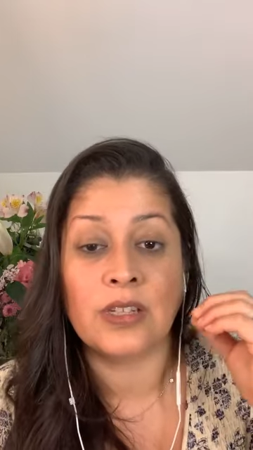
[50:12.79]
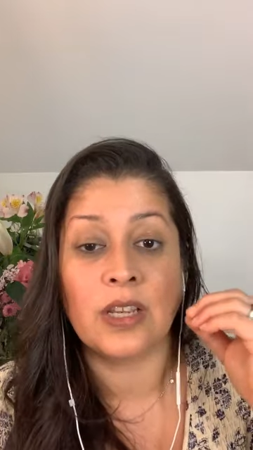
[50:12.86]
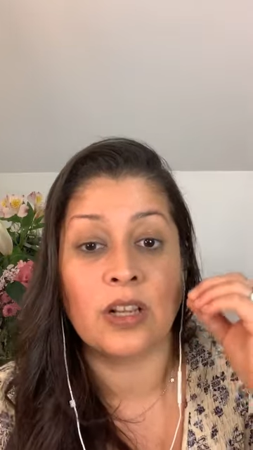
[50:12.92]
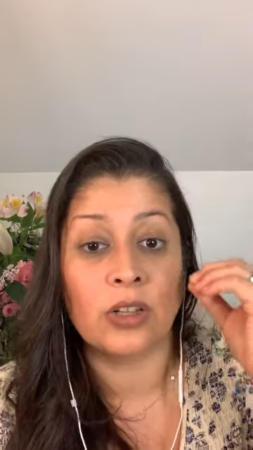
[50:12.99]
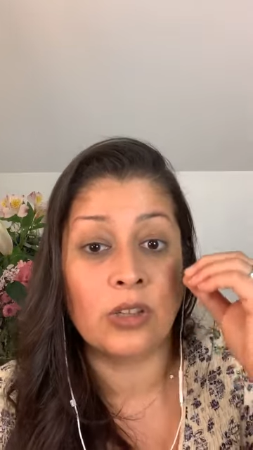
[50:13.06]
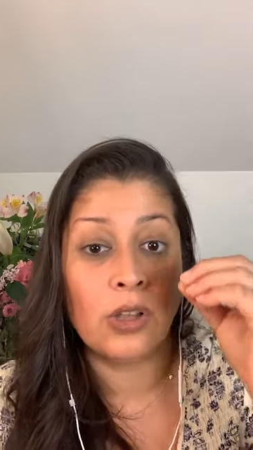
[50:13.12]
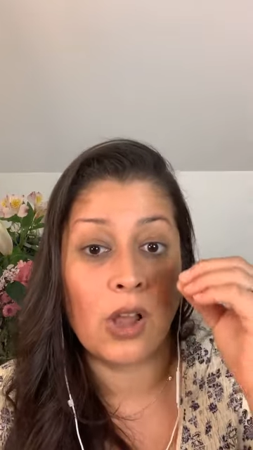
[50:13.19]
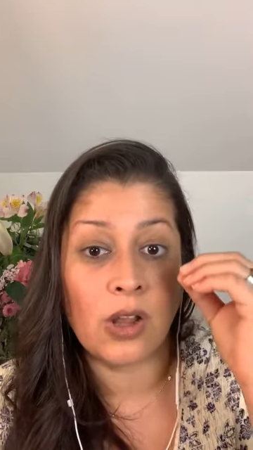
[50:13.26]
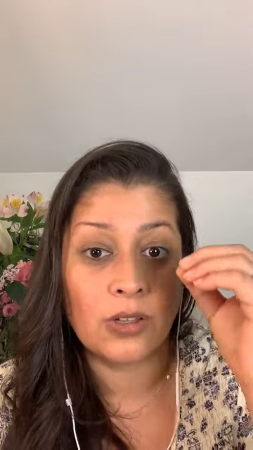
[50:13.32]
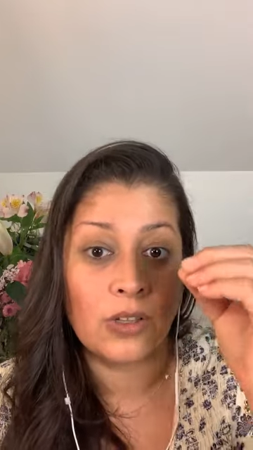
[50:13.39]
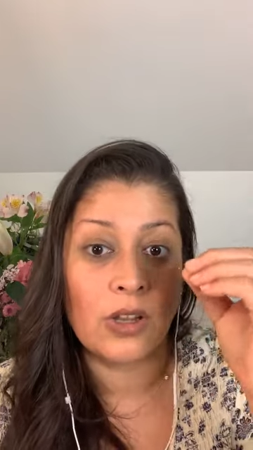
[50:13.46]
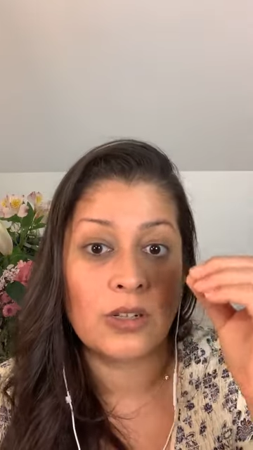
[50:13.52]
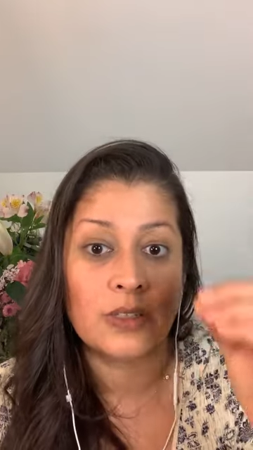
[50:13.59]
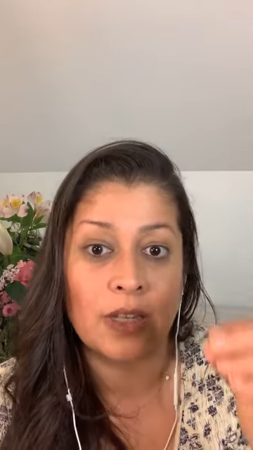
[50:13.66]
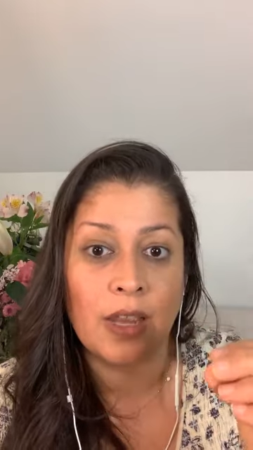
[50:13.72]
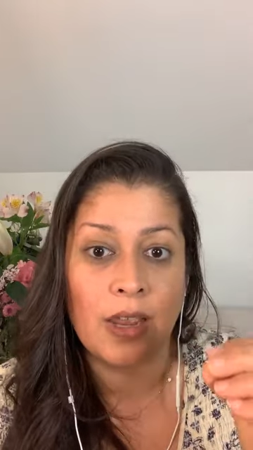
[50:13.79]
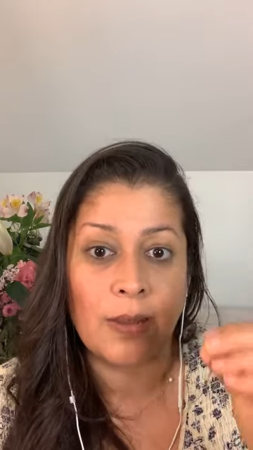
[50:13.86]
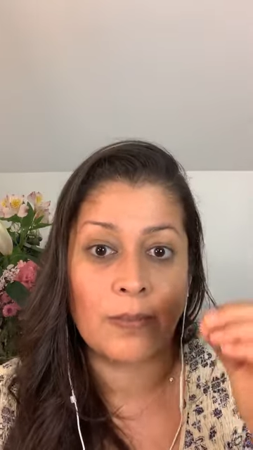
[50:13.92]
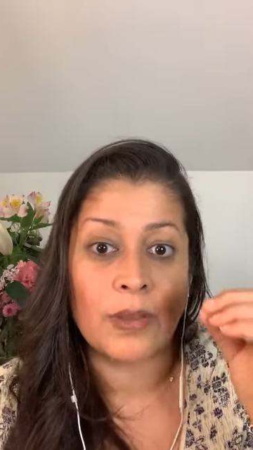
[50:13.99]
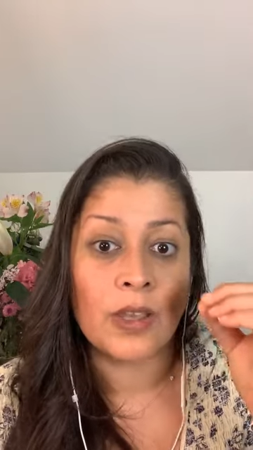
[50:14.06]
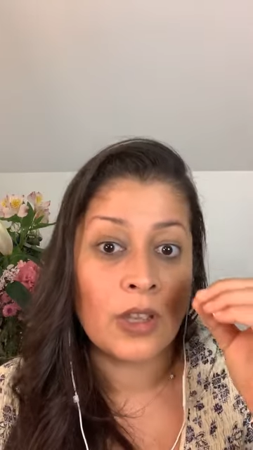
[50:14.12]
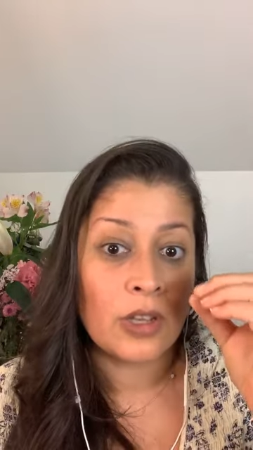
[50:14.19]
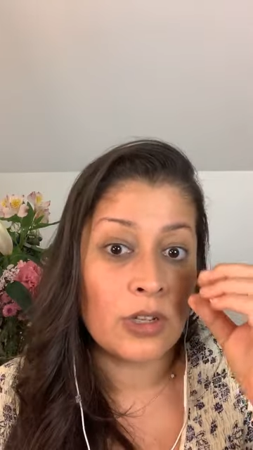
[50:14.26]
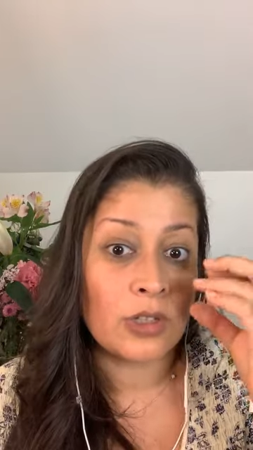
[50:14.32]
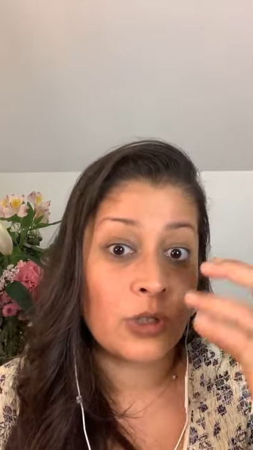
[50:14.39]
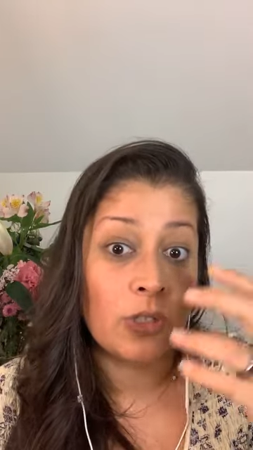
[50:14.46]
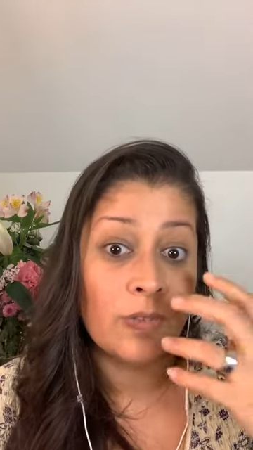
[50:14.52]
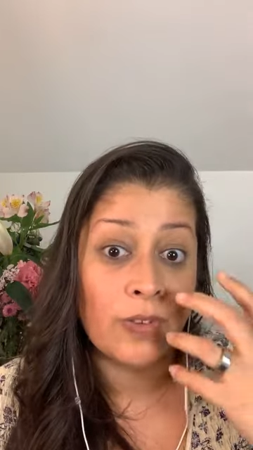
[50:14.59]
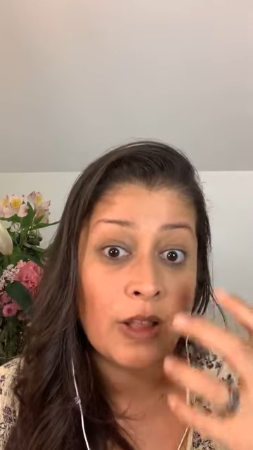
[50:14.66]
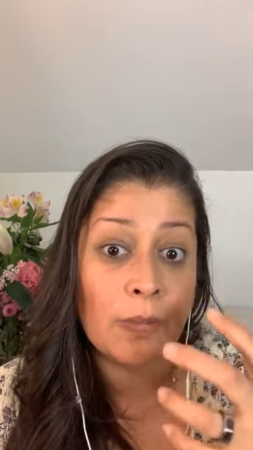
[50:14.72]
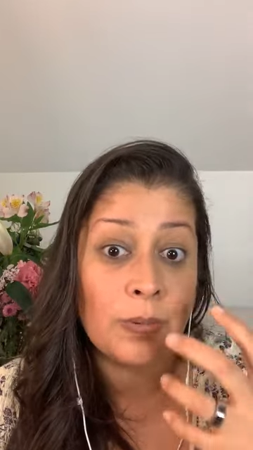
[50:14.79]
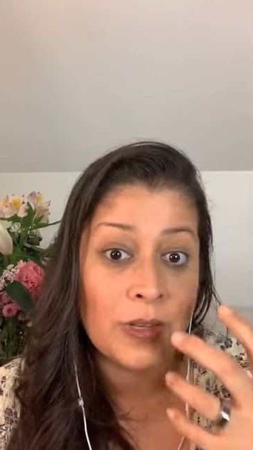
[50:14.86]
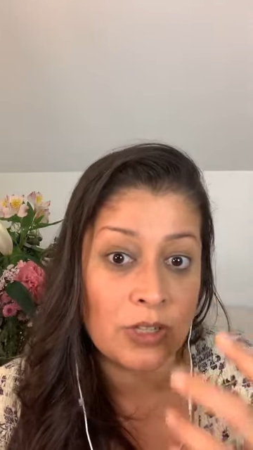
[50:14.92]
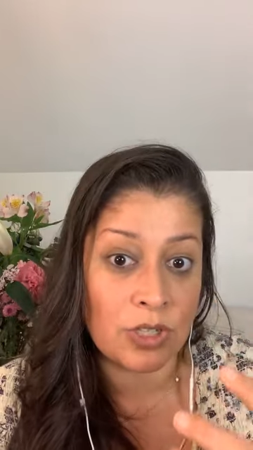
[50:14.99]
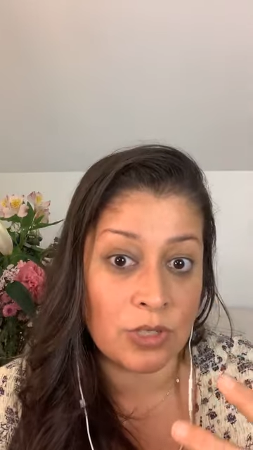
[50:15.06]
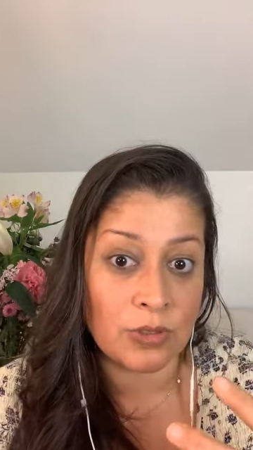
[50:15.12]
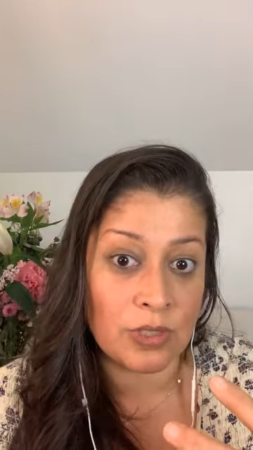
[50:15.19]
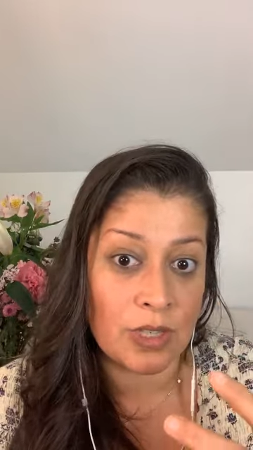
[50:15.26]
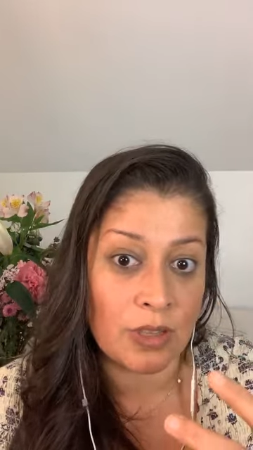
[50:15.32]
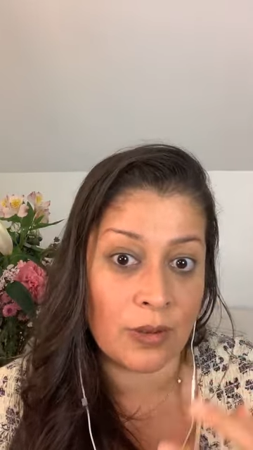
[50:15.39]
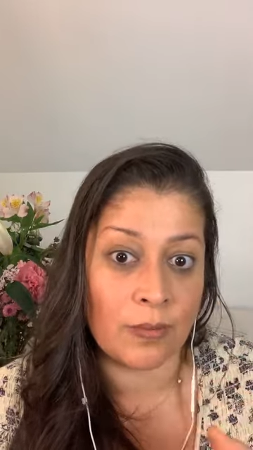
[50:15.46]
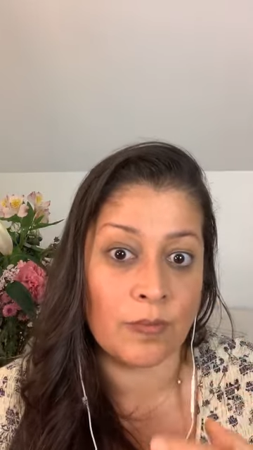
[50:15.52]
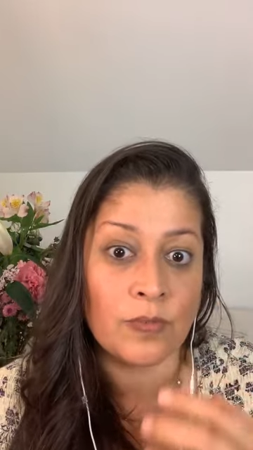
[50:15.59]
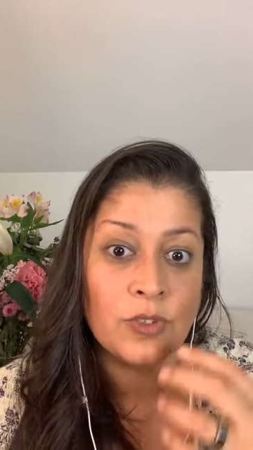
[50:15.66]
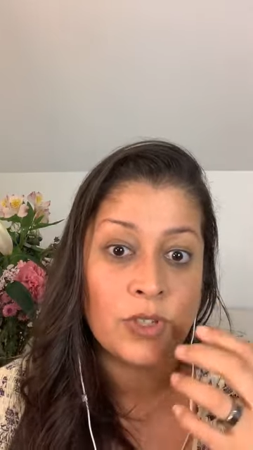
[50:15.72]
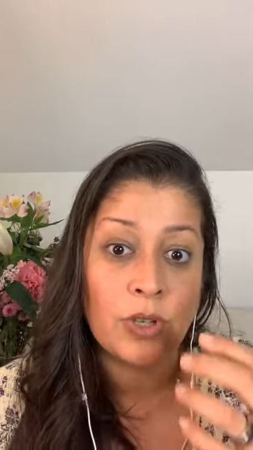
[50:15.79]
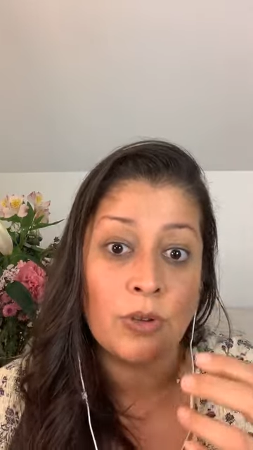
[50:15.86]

They take a long, long time to develop issues in them.